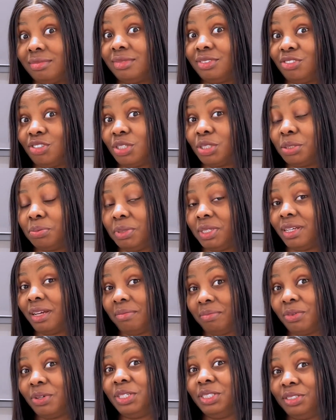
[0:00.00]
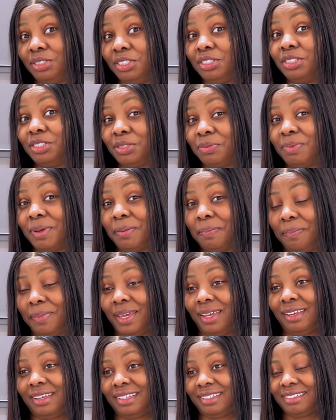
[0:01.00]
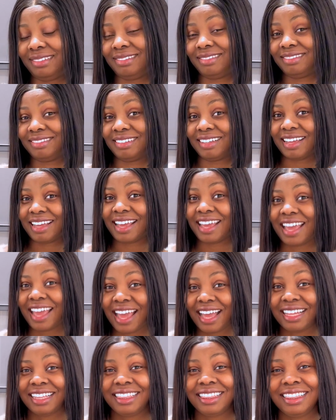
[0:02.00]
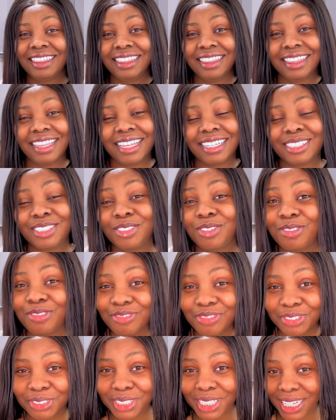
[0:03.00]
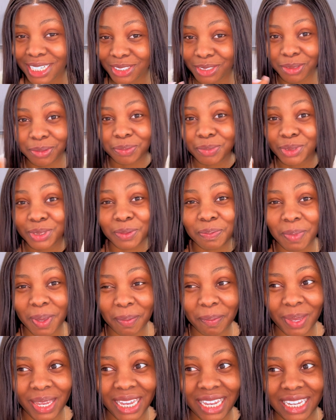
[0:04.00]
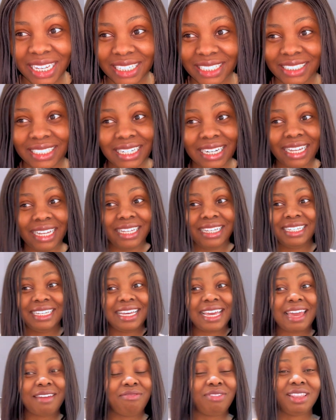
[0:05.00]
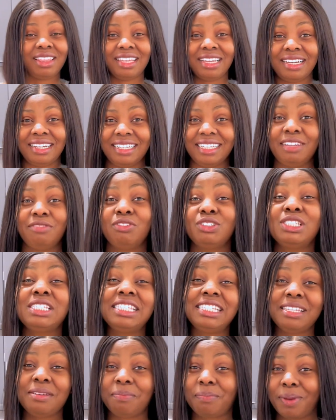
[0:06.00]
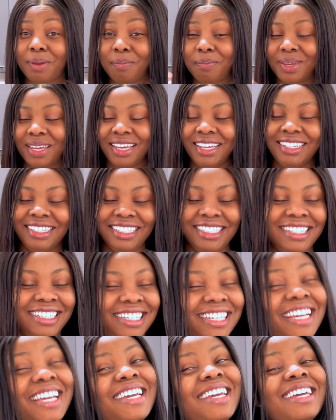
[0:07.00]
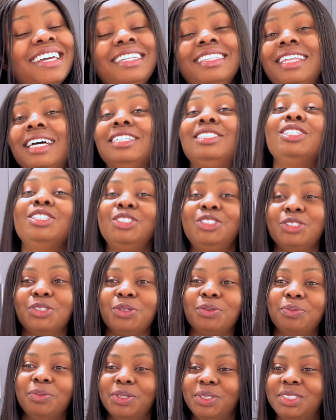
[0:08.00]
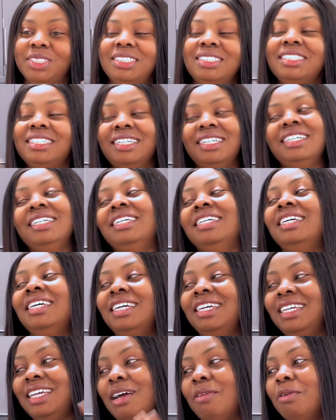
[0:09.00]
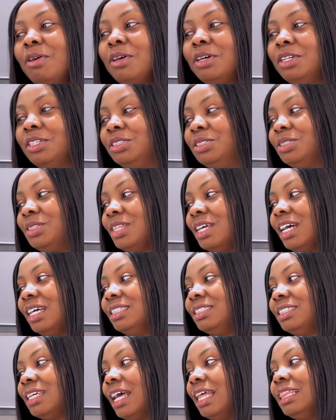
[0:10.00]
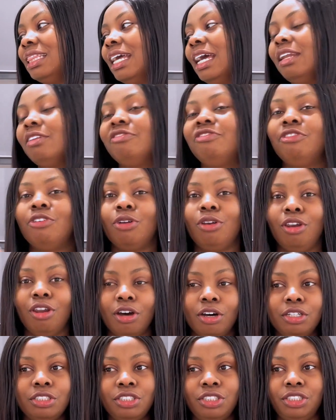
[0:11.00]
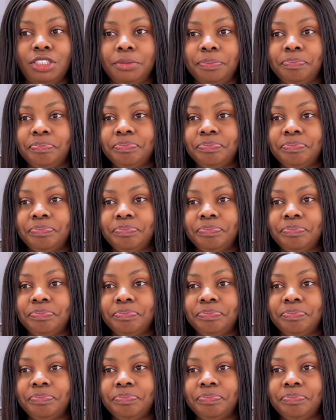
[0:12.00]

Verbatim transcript: trust me, I'm going to use Pepe. There's no food I don't put Pepe in, like everything, even tea Pepe. That's a joke, but yeah, we're gonna do that. And then for lunch,